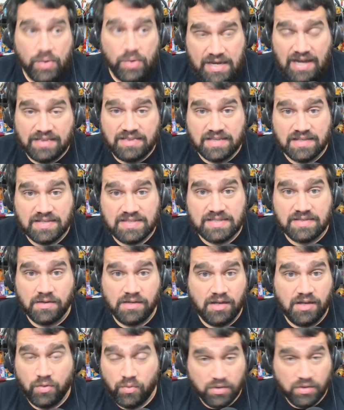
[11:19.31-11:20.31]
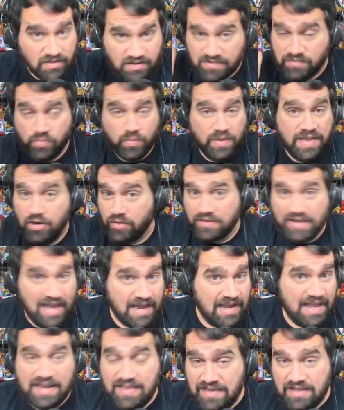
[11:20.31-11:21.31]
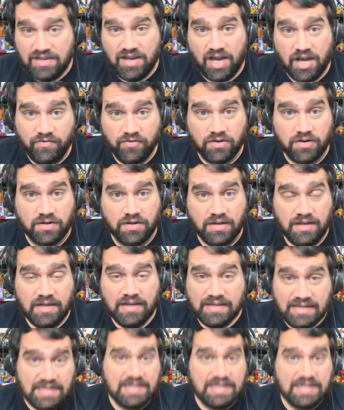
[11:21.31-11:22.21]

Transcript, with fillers: We got this, you know, they don't got anything covered.